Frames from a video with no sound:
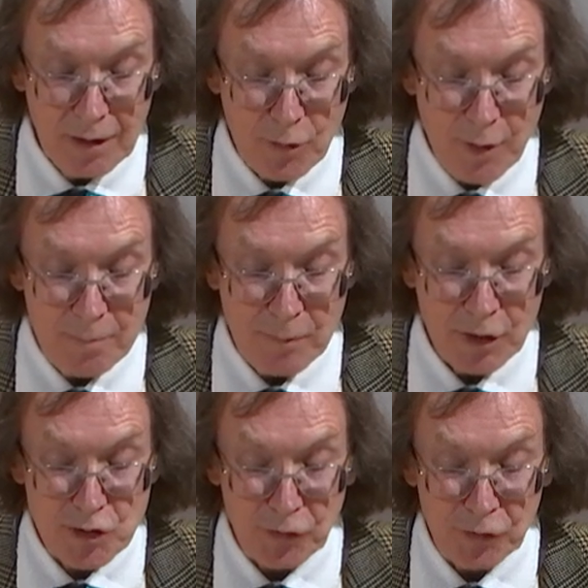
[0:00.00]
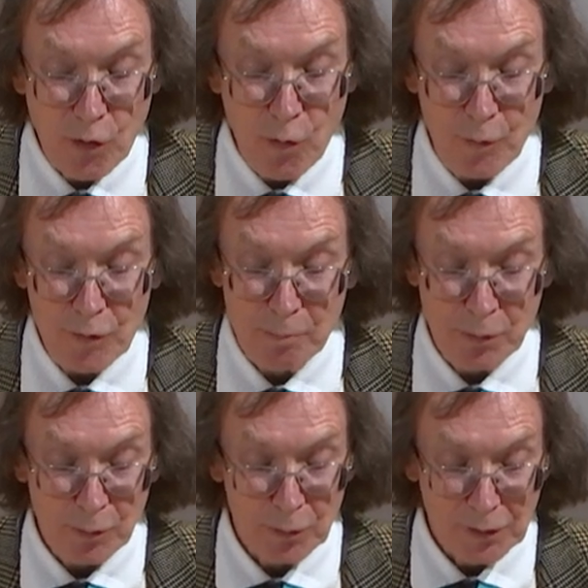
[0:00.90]
Grim had just caught the
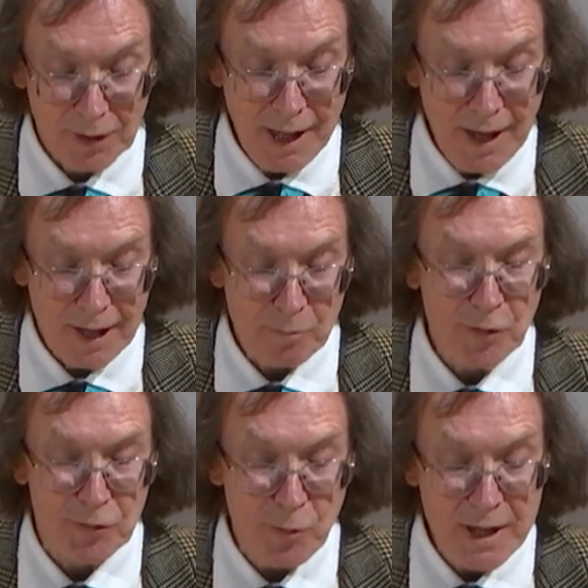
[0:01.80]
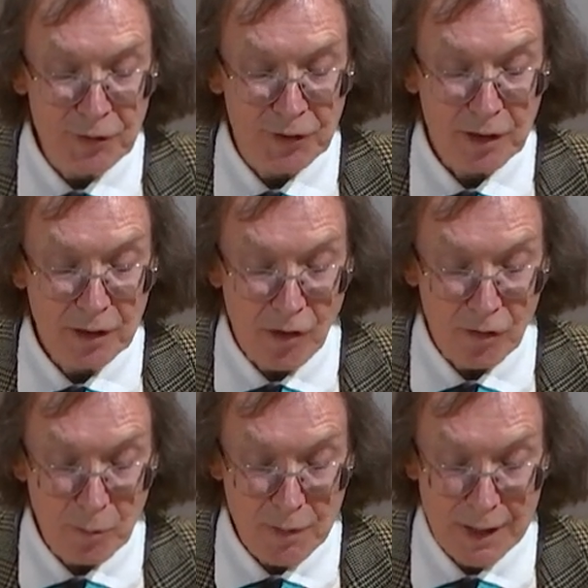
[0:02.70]
ball and was racing
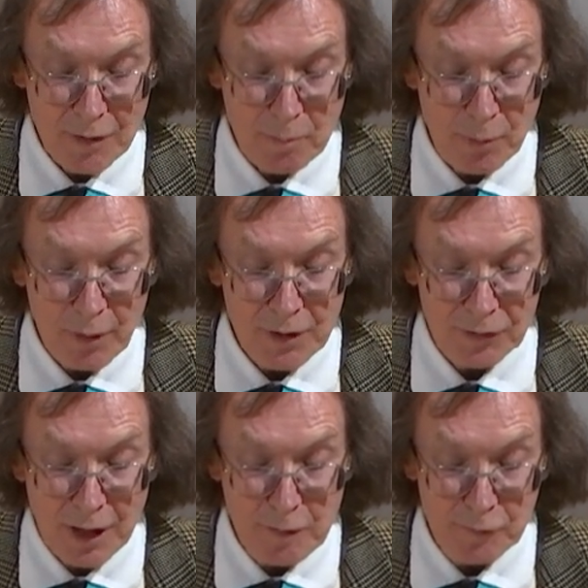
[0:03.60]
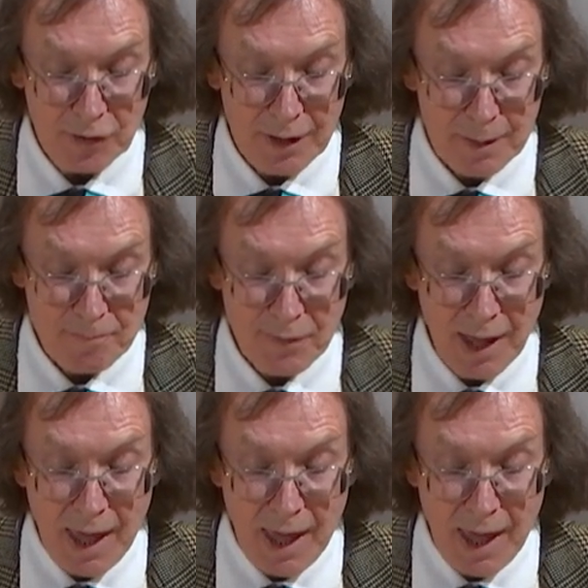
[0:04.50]
along with the other boys after him.